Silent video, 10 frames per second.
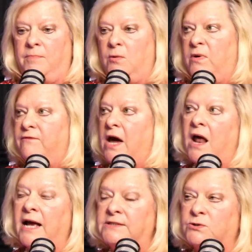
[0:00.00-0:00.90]
we've got
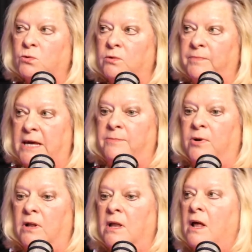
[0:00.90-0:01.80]
high school
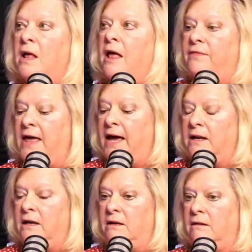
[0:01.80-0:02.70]
people that
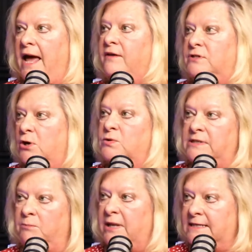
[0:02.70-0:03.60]
have to go
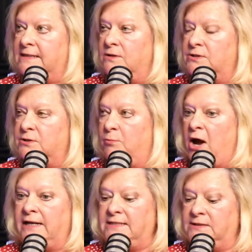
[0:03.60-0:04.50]
someplace else to
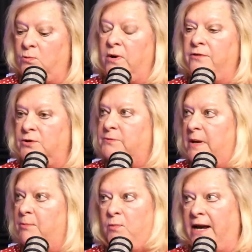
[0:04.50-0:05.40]
practice, and one of those
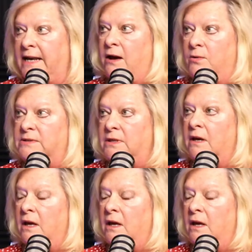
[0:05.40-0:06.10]
people right now is,